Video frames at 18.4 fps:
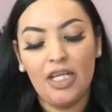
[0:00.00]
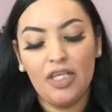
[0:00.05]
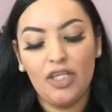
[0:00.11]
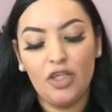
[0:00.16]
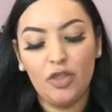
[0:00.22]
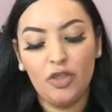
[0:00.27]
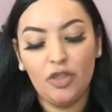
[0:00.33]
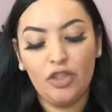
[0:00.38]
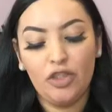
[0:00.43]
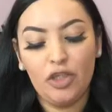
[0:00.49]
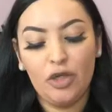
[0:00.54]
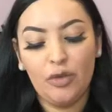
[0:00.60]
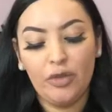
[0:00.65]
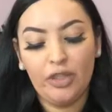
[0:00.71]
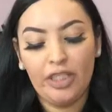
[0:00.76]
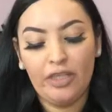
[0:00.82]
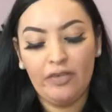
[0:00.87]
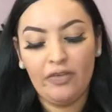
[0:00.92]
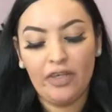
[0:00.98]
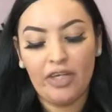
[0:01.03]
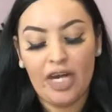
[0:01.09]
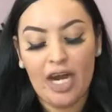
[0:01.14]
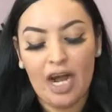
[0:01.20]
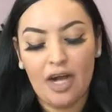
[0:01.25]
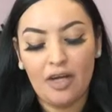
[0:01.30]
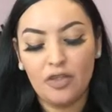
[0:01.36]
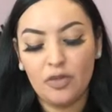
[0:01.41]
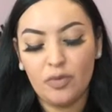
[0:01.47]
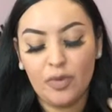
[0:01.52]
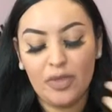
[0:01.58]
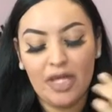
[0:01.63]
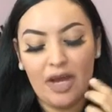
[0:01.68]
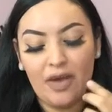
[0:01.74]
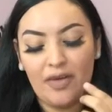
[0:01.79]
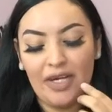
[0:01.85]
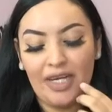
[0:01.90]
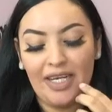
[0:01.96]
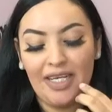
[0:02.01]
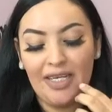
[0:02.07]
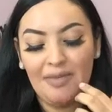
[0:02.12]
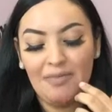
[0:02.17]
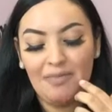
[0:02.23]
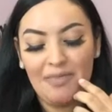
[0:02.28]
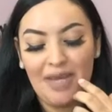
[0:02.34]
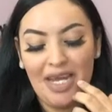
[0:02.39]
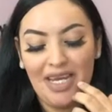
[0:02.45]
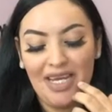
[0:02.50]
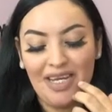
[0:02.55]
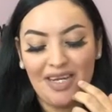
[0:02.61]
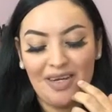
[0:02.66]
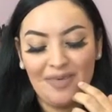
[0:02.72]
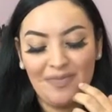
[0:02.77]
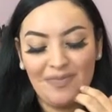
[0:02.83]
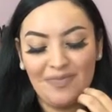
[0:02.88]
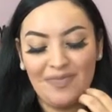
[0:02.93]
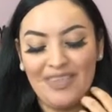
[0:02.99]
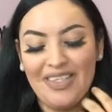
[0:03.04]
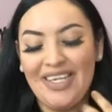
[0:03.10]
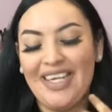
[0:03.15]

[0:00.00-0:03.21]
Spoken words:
you don't leave your house without any makeup.